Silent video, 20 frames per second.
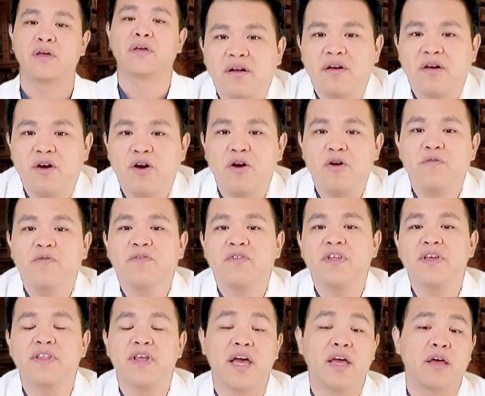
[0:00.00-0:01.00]

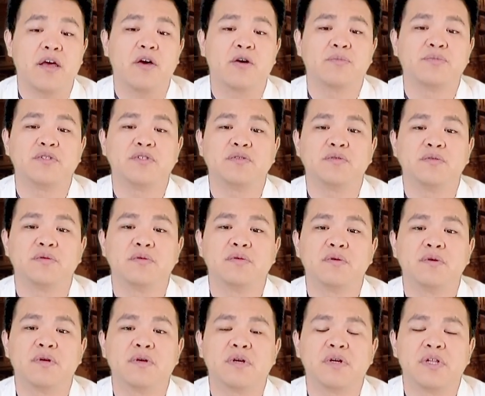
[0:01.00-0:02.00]
Hopefully that helps
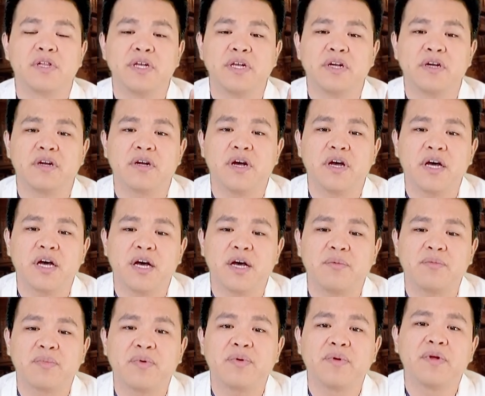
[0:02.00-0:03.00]
you clear
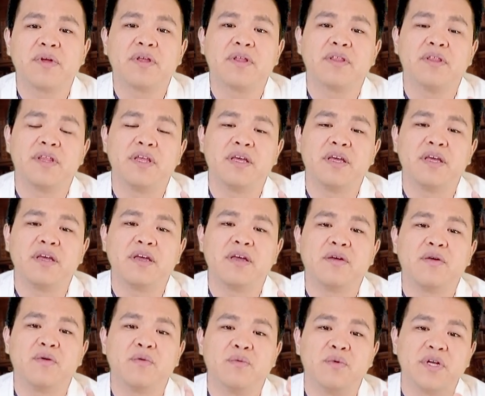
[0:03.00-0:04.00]
up
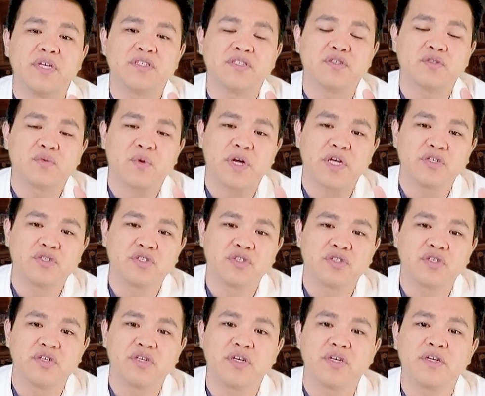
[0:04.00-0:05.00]
the reasons why you
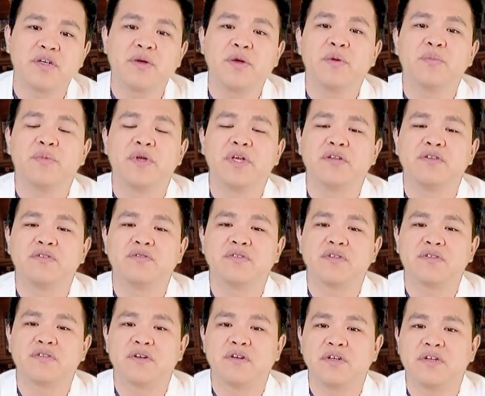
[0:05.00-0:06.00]
should be induced
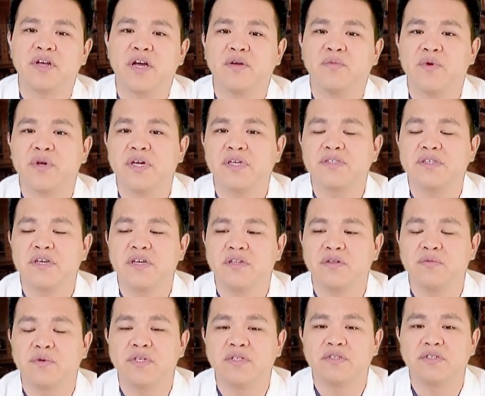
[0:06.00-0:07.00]
at thirty-nine weeks and
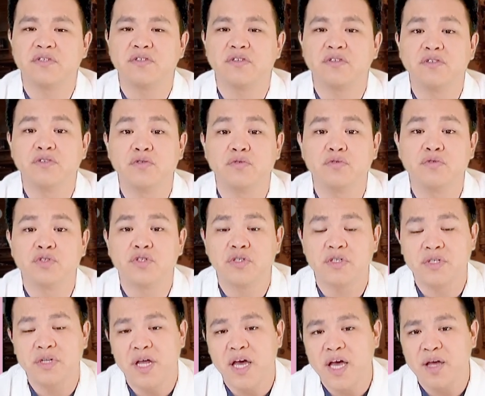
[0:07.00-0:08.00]
the reasons you
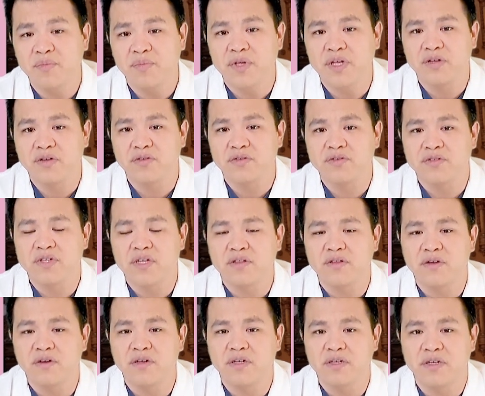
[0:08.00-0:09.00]
should not be induced at
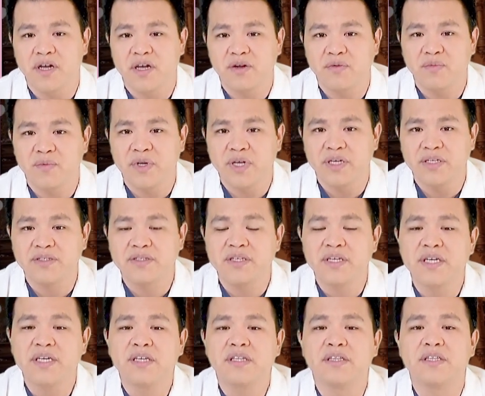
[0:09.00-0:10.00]
thirty-nine weeks.
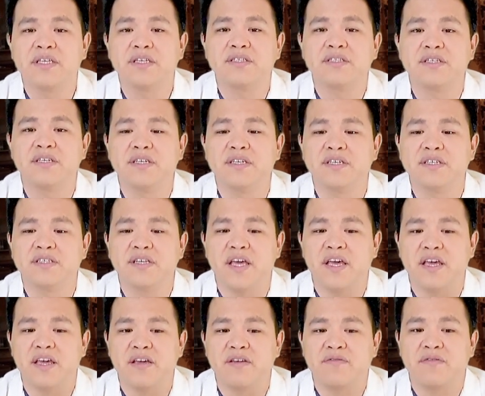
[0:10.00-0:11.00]
This is
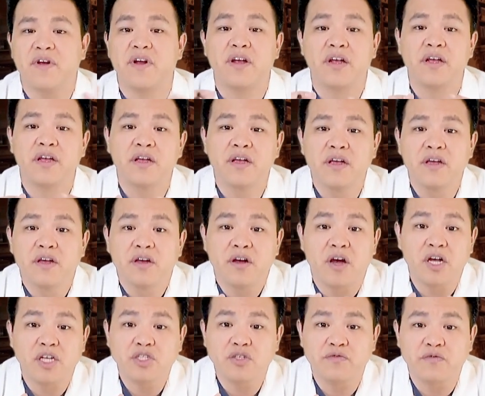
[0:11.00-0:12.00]
a very
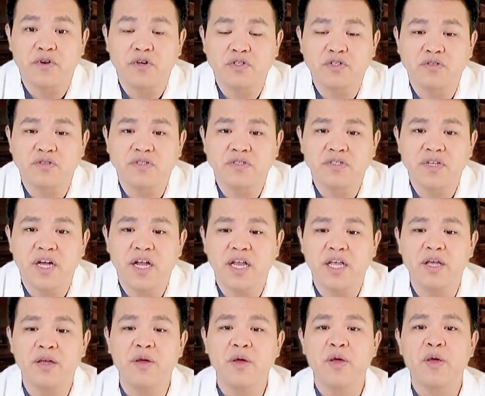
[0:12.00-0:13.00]
controversial
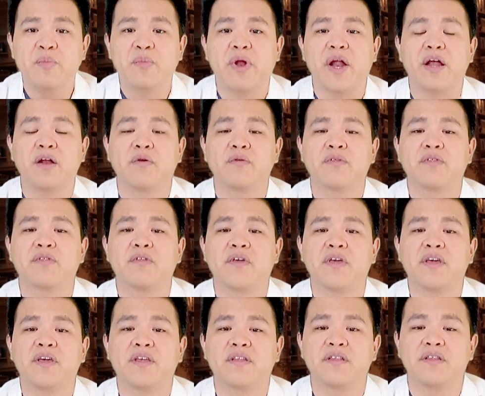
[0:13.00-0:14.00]
study, but I don't
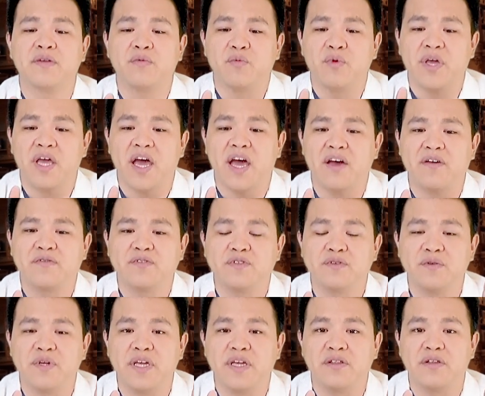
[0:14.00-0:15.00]
think we have
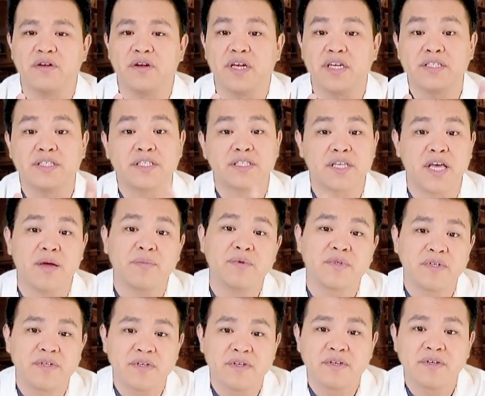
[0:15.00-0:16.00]
to either
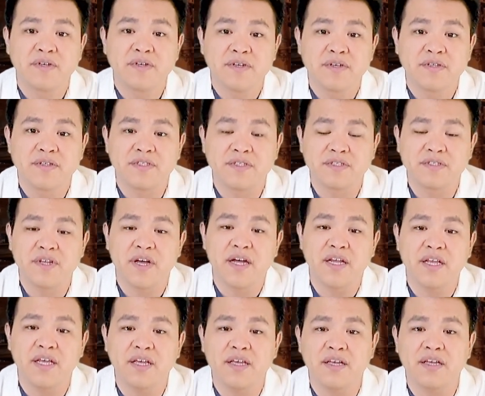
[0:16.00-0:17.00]
accept the
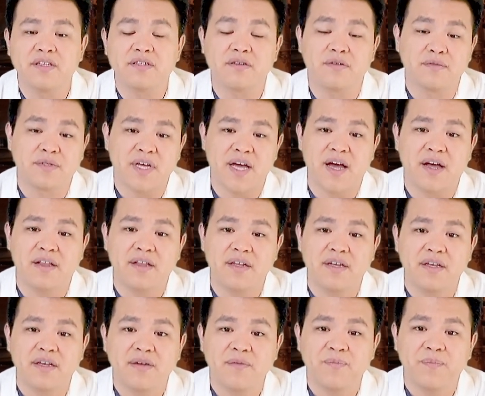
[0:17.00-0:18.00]
study in
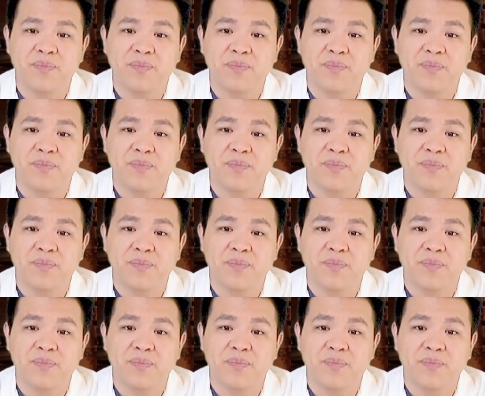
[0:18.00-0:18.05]
totality